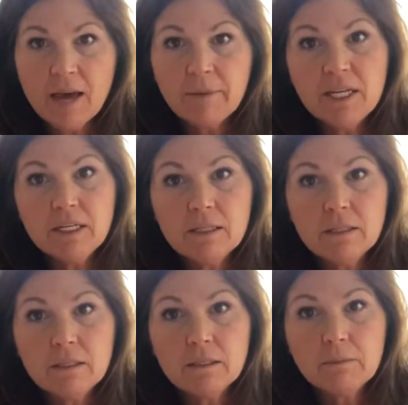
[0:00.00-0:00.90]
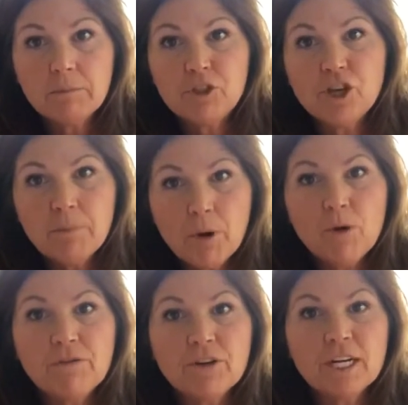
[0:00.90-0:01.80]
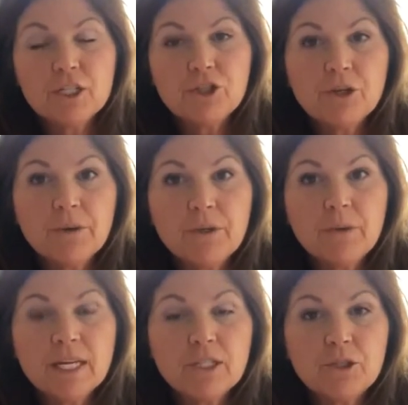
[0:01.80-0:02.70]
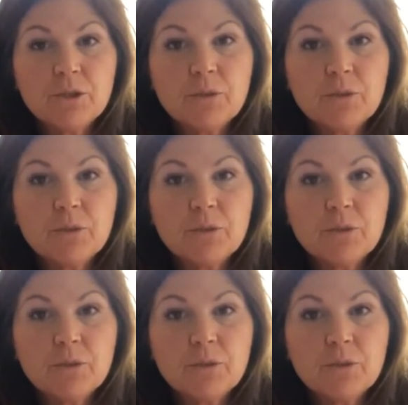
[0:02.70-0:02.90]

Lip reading: gonna jump over and show you what I do